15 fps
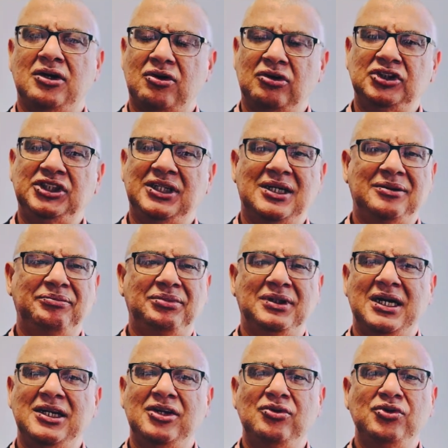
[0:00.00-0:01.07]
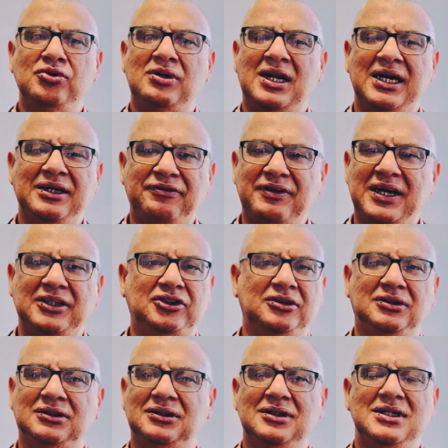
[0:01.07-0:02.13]
Roger, I know you like
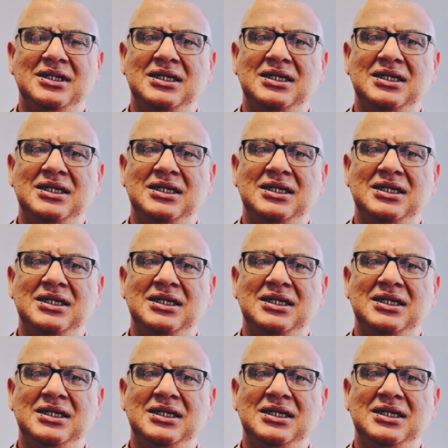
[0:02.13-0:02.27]
fractions.